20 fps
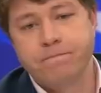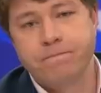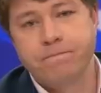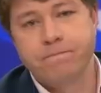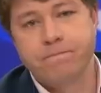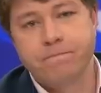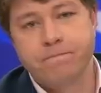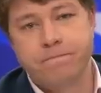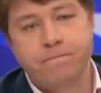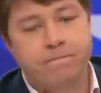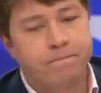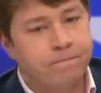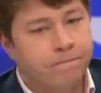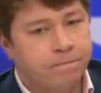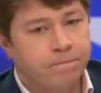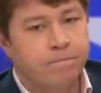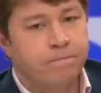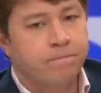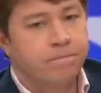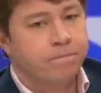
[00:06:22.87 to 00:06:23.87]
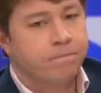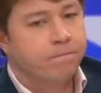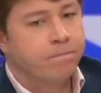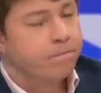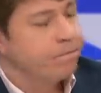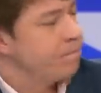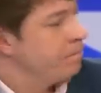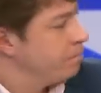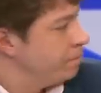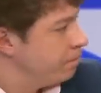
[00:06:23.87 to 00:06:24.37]

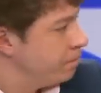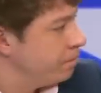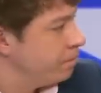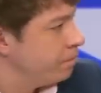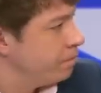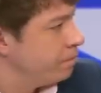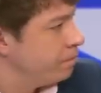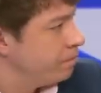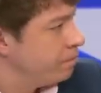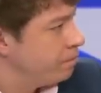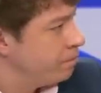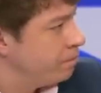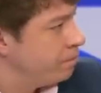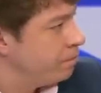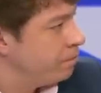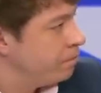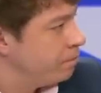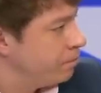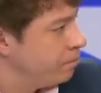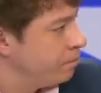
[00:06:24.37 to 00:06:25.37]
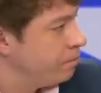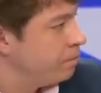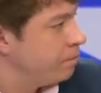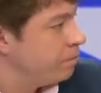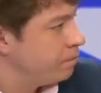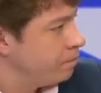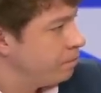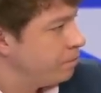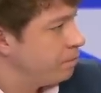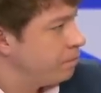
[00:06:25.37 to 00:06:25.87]

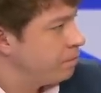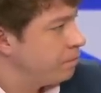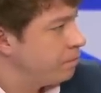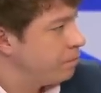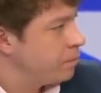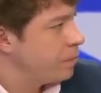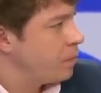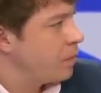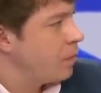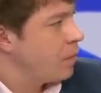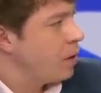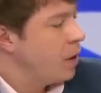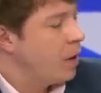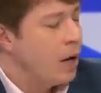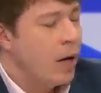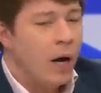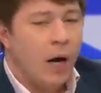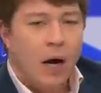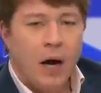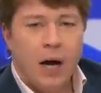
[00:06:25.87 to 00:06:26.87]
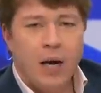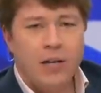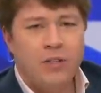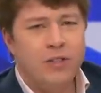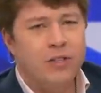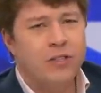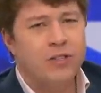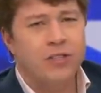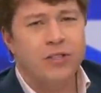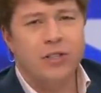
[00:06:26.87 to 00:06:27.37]

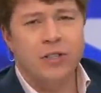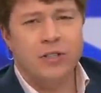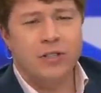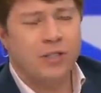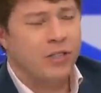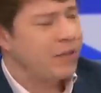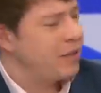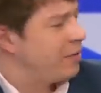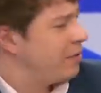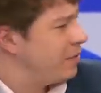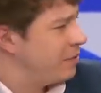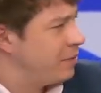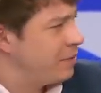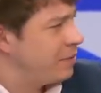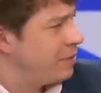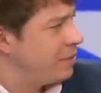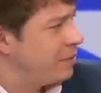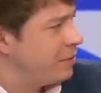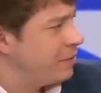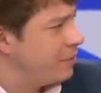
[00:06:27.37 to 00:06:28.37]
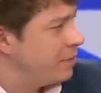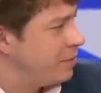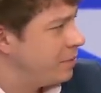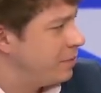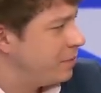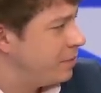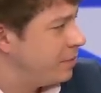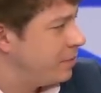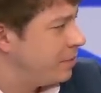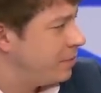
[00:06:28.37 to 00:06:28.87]

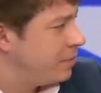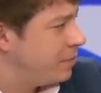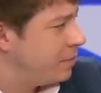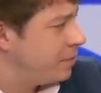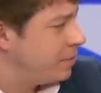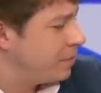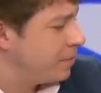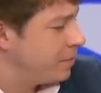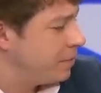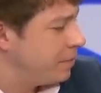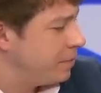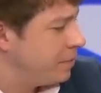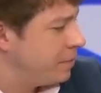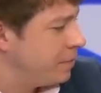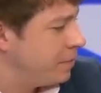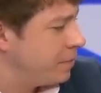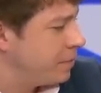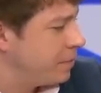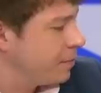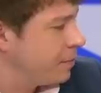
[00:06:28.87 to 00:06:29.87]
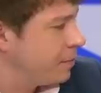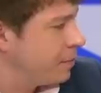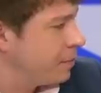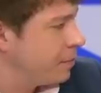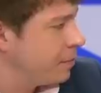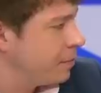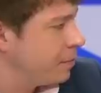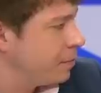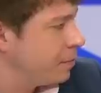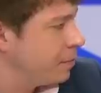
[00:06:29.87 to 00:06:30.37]

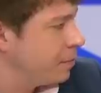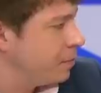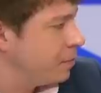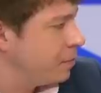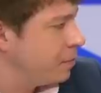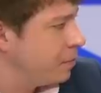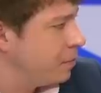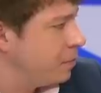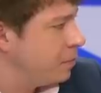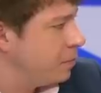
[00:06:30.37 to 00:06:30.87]
This person isn't speaking.